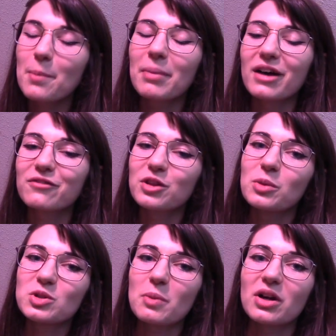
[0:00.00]
But for the
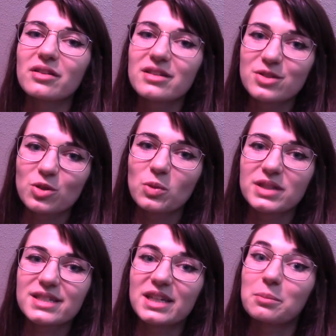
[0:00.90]
most part, these are the
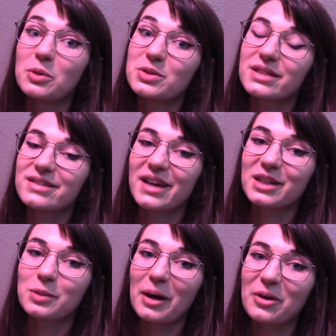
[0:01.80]
ones that I'm most
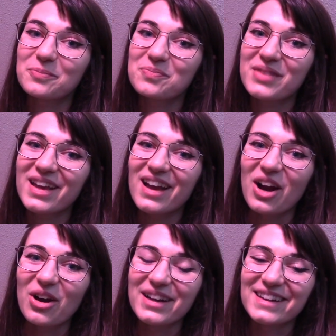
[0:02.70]
excited about.
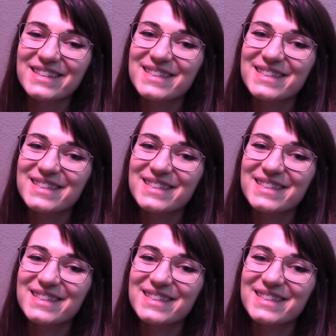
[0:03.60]
Alright guys,